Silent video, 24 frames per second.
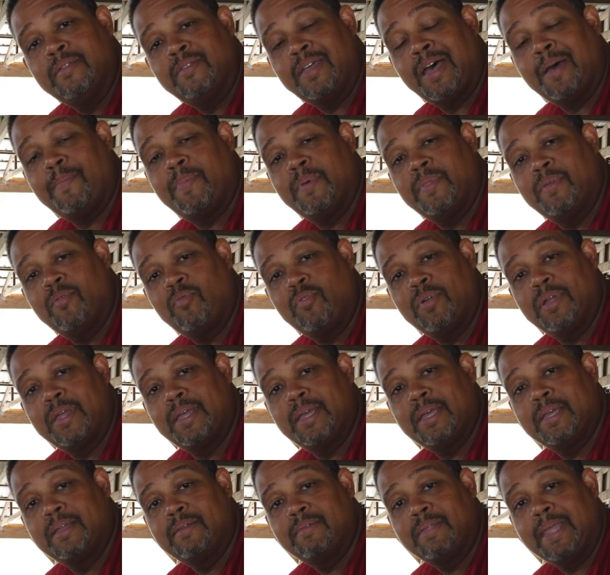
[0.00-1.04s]
top of the
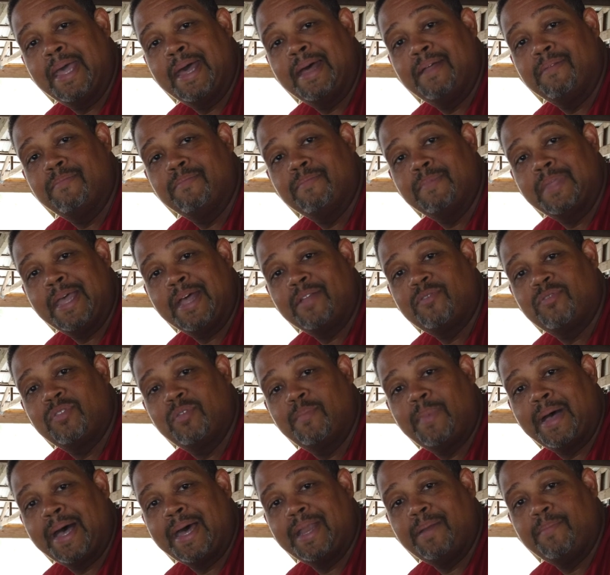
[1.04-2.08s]
rig down to
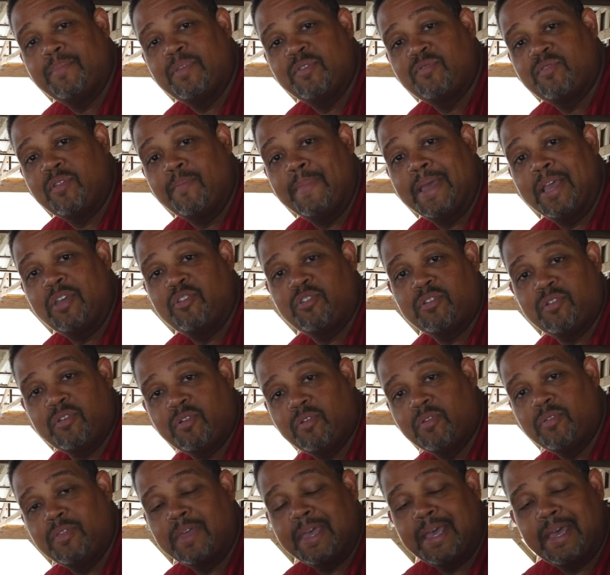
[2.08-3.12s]
the bottom, just to make
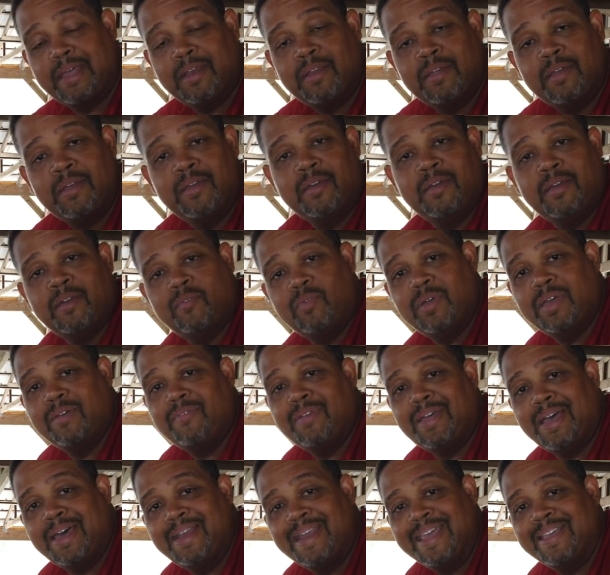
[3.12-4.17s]
sure that we
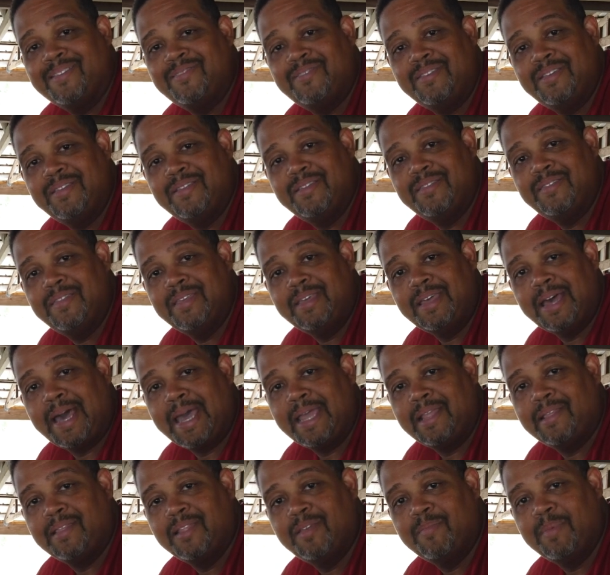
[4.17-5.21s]
have not exceeded the
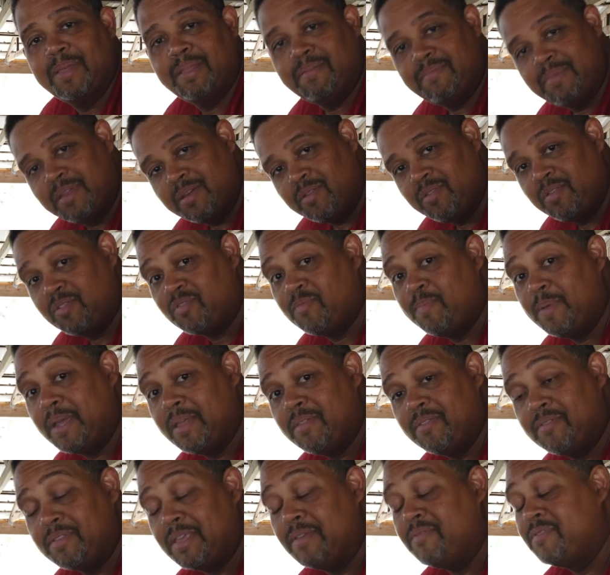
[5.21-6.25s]
height limit, you know, just to be
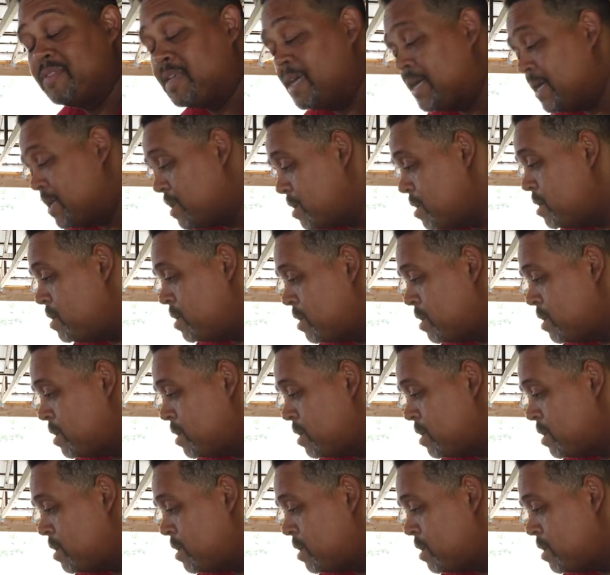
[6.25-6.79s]
on the safe side.